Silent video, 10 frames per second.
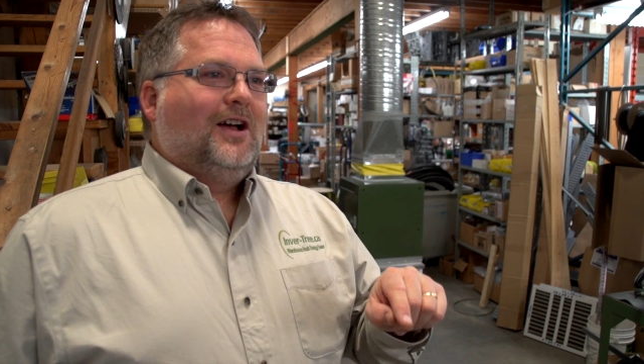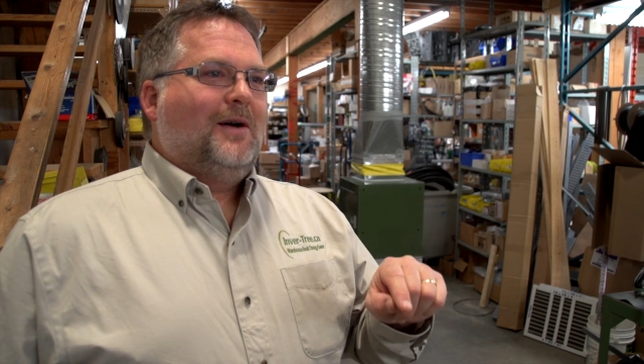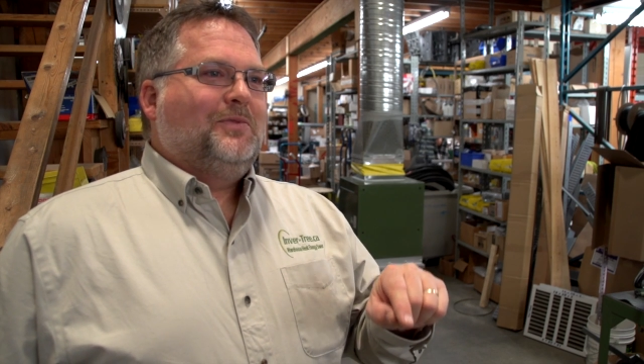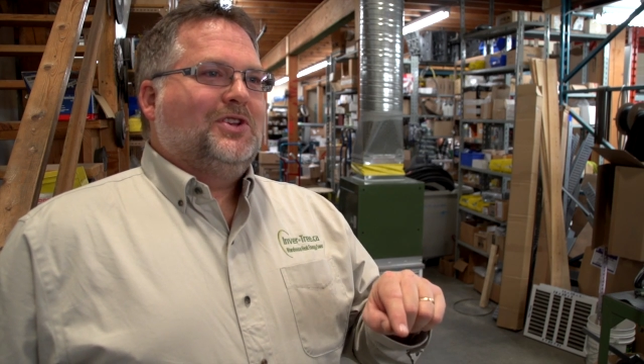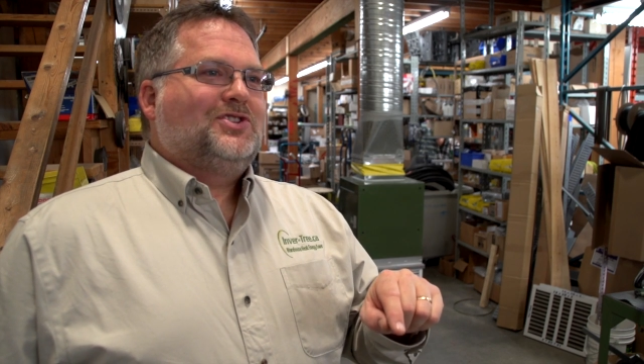
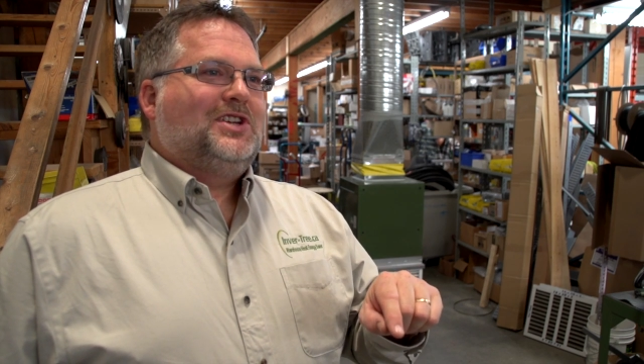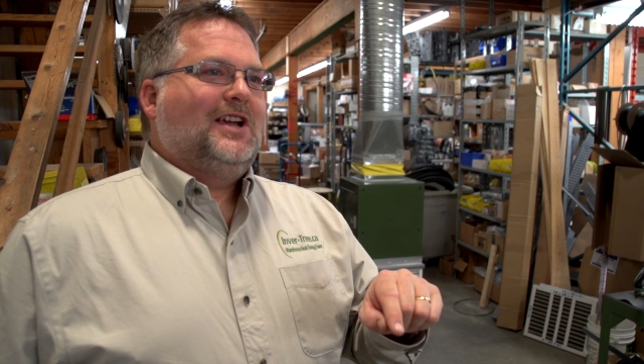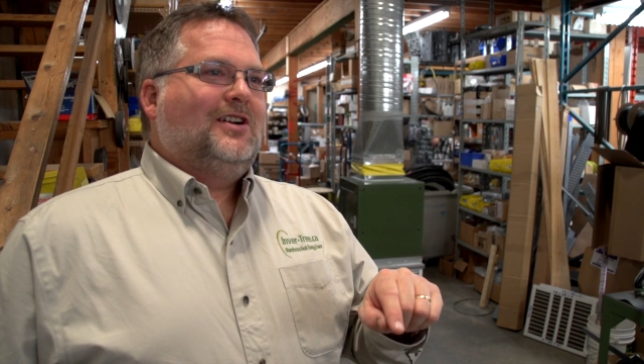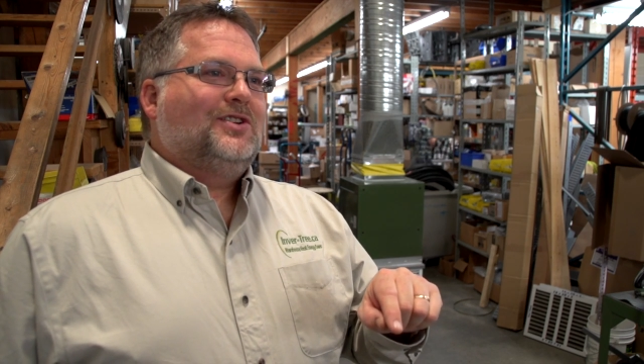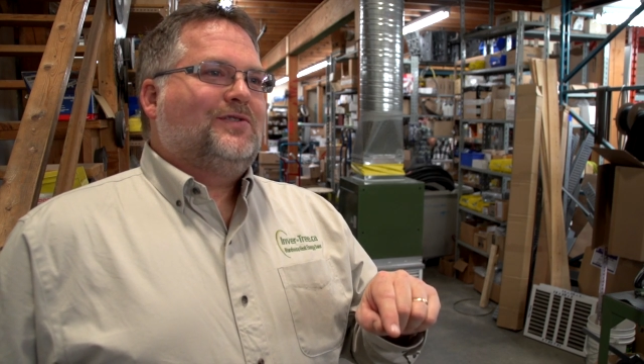up the
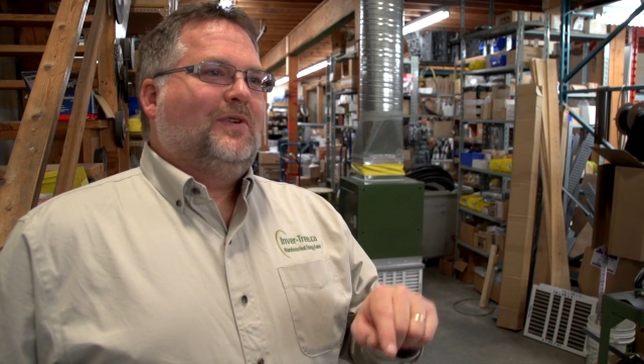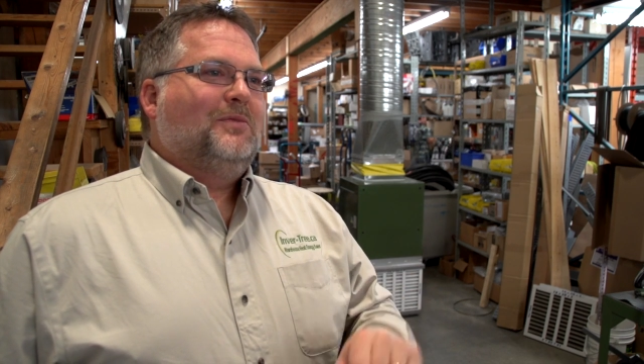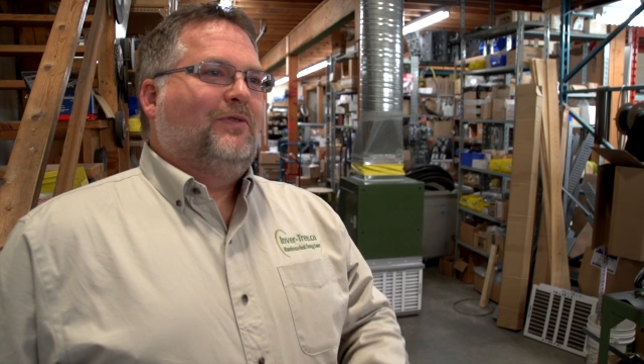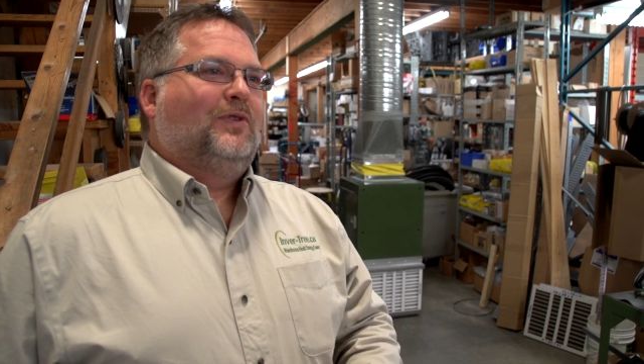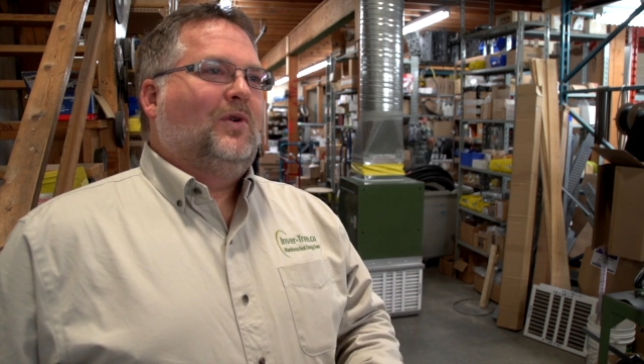stairs from
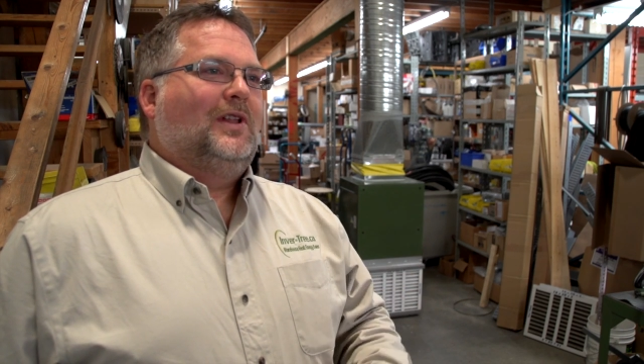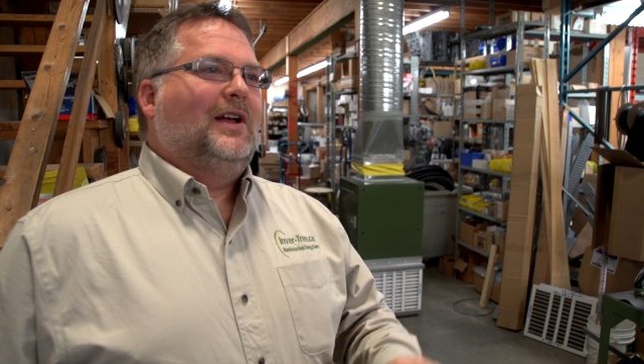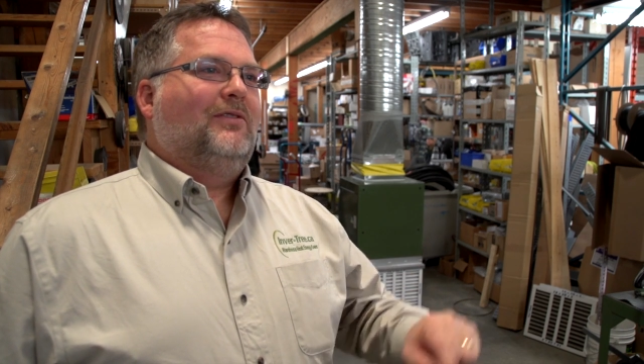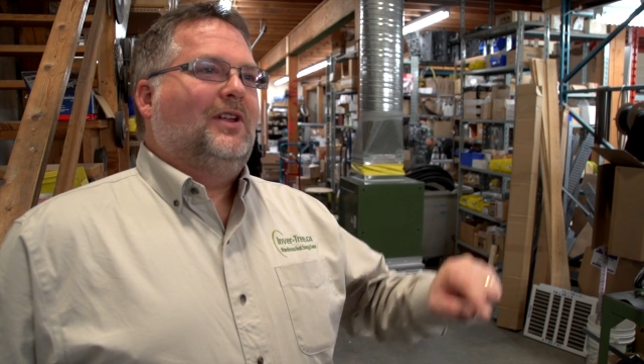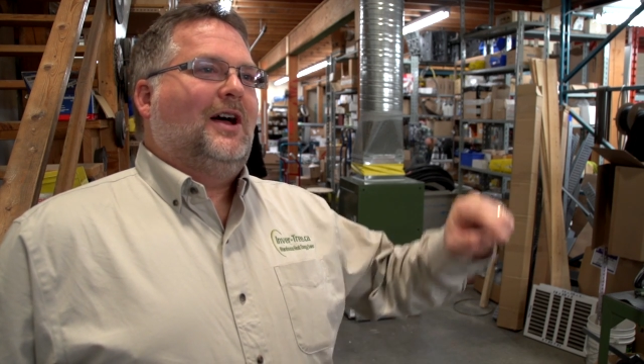the floor
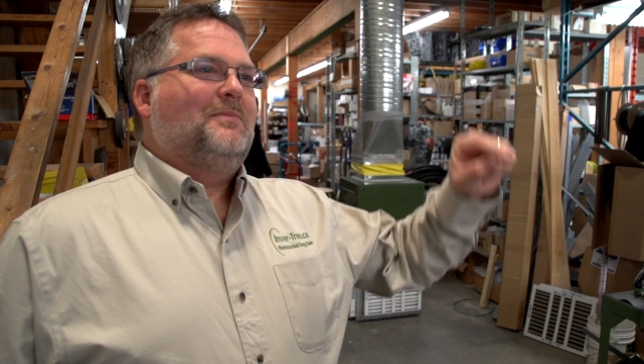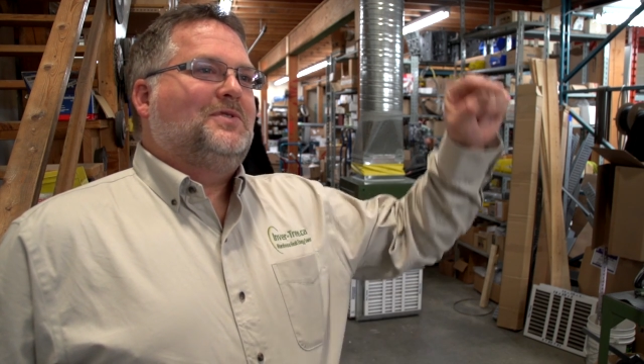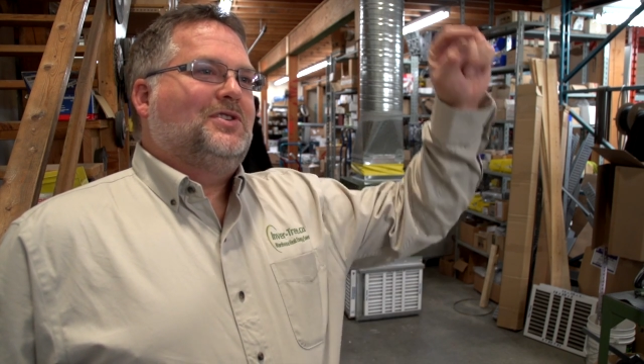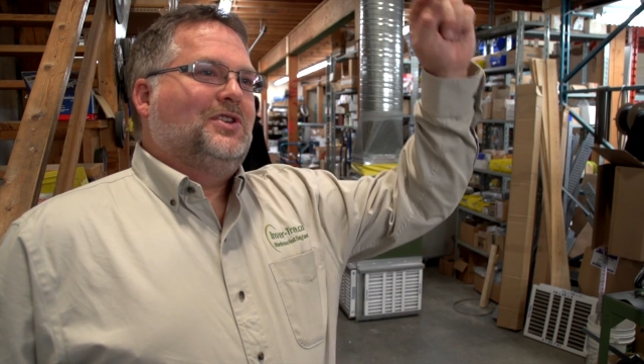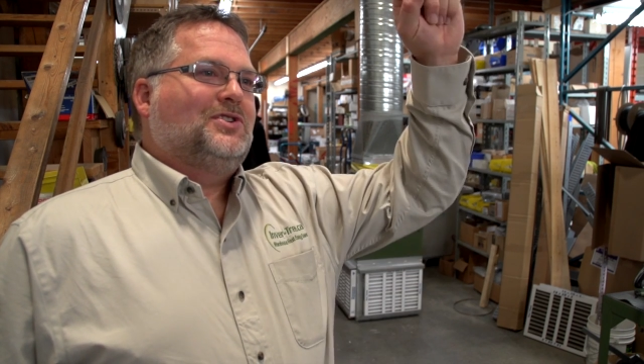level up
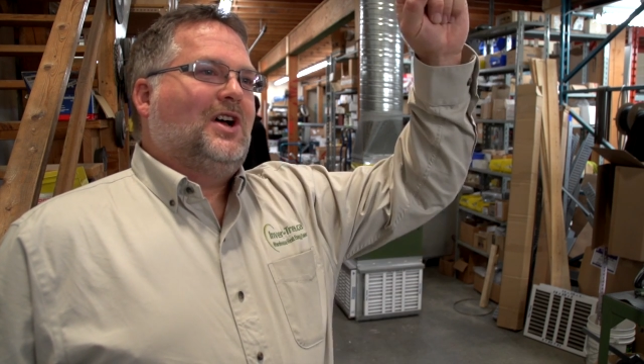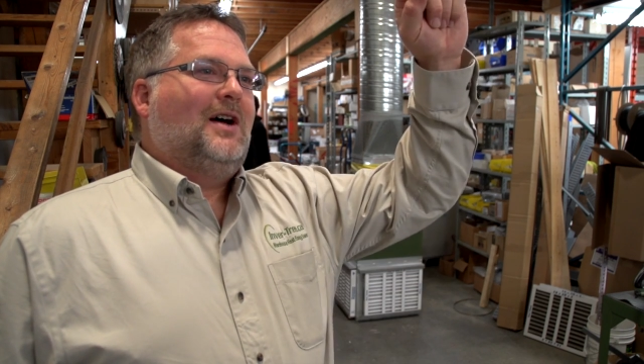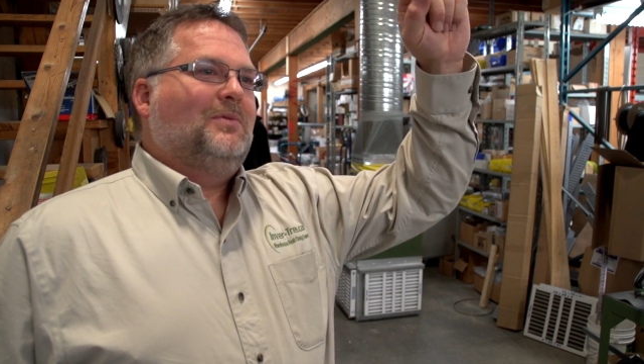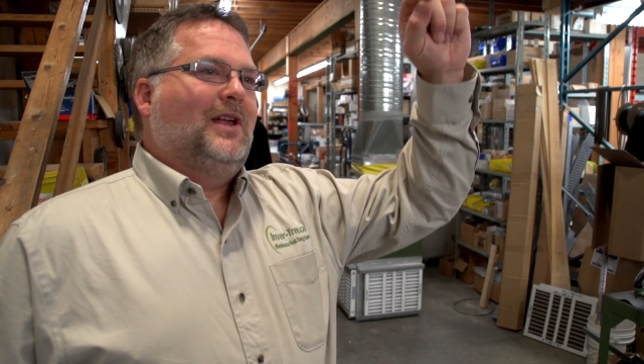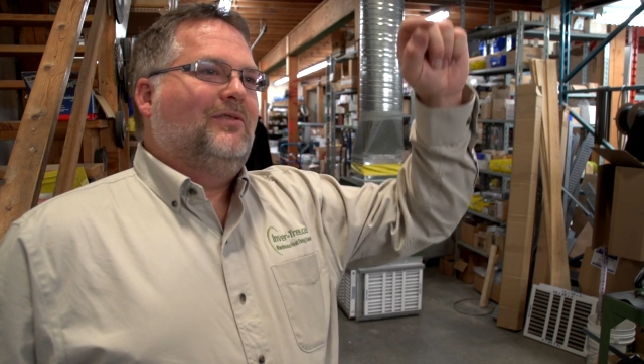to the
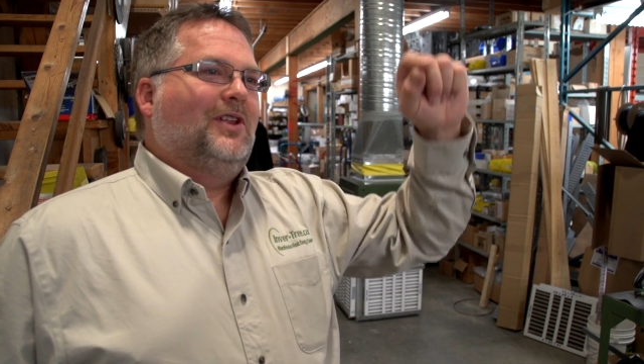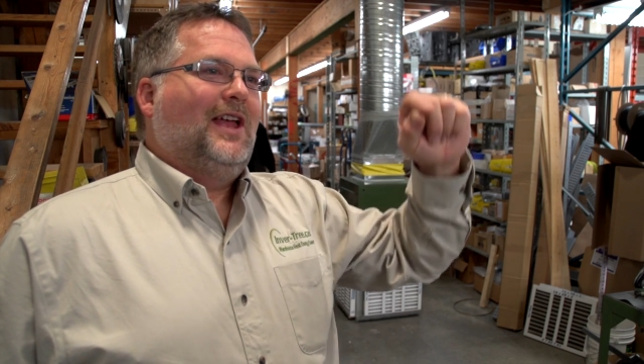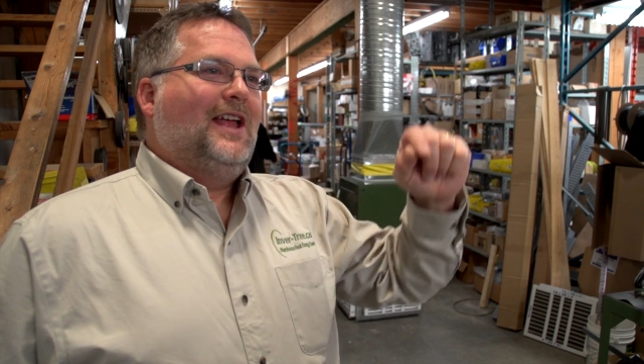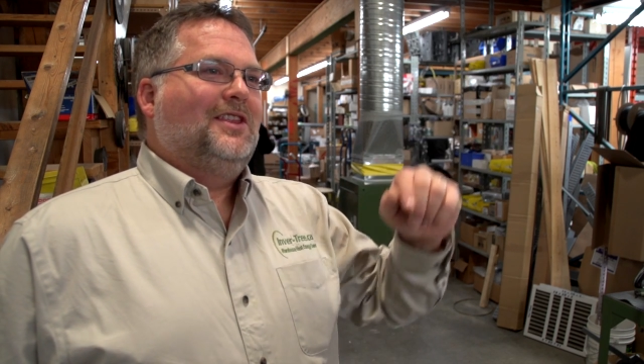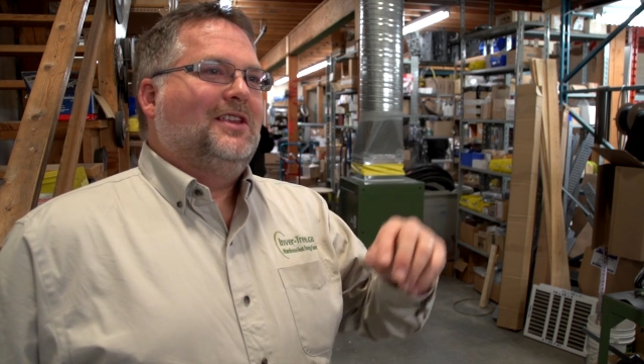top level,
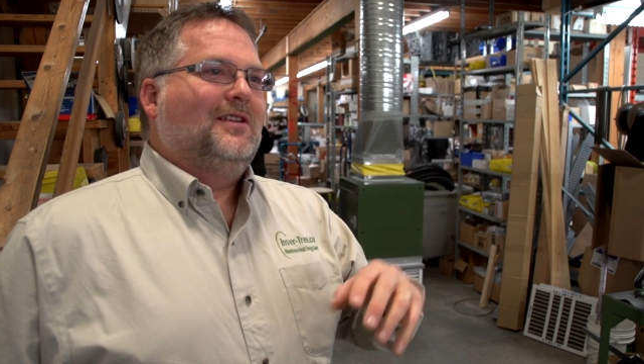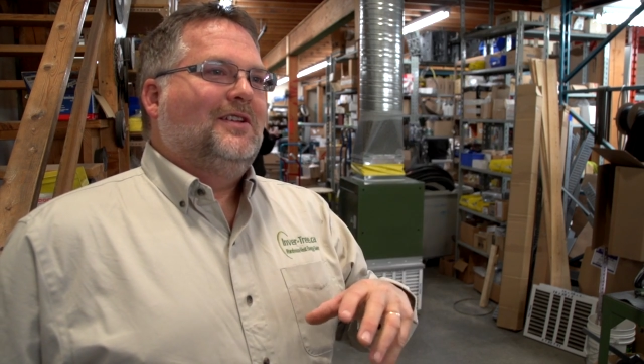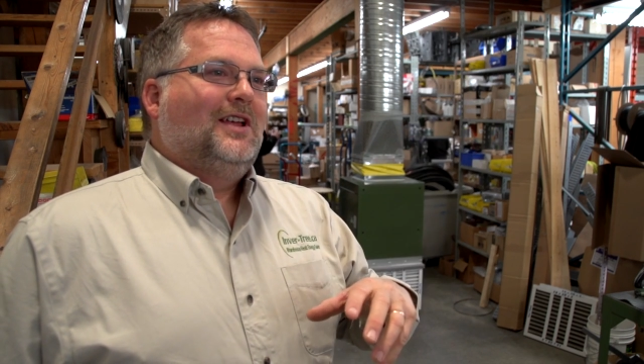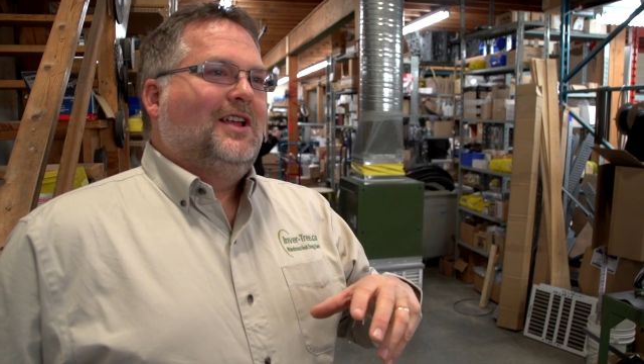and the